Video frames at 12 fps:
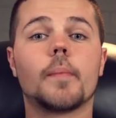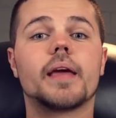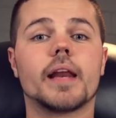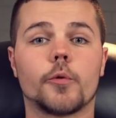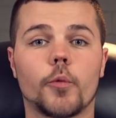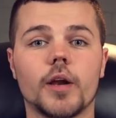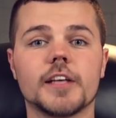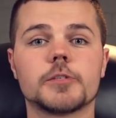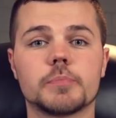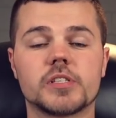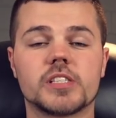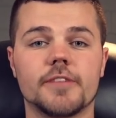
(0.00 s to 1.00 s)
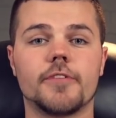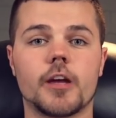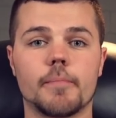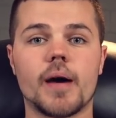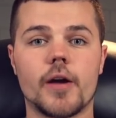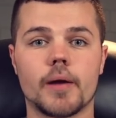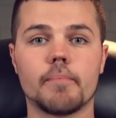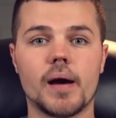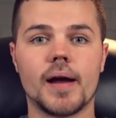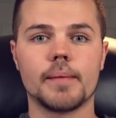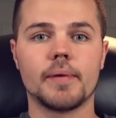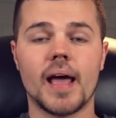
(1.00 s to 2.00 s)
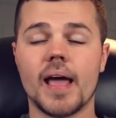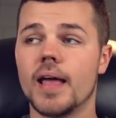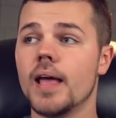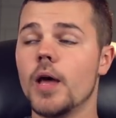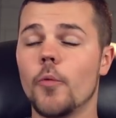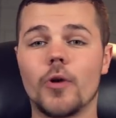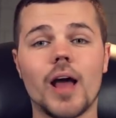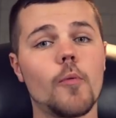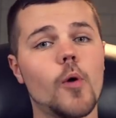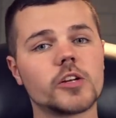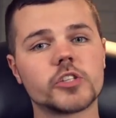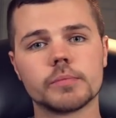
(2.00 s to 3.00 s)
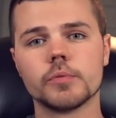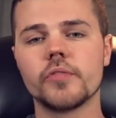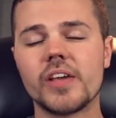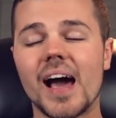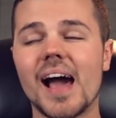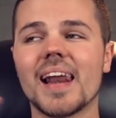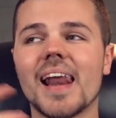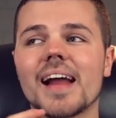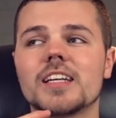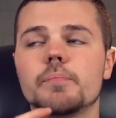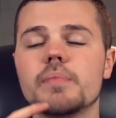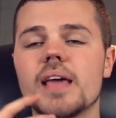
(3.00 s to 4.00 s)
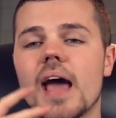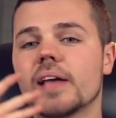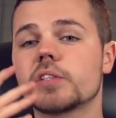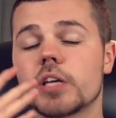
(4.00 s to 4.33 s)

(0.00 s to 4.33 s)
I'm getting really specific about your body, but hey, when I'm watching a movie, I like to be as